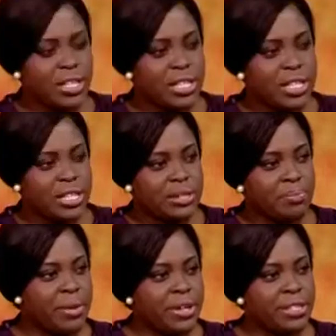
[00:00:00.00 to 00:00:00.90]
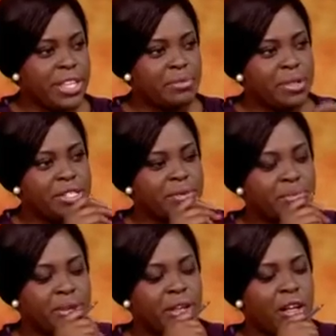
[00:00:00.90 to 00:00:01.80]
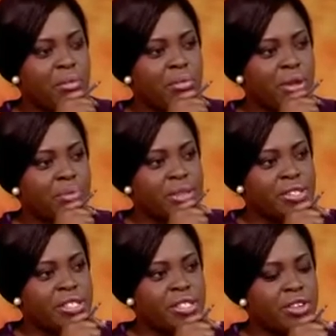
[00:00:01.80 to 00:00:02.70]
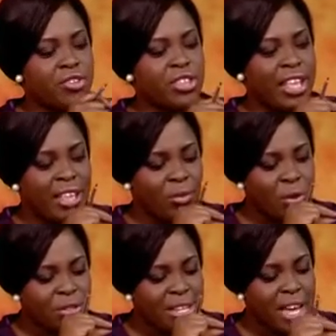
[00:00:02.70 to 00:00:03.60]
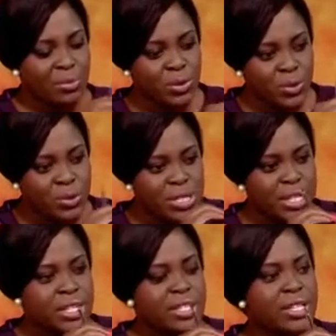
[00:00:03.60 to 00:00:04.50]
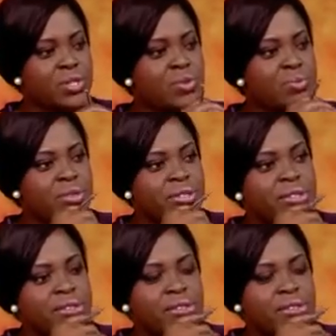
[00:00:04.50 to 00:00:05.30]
did this birthday meeting become a business discussion, and at what time did you seal it into a business?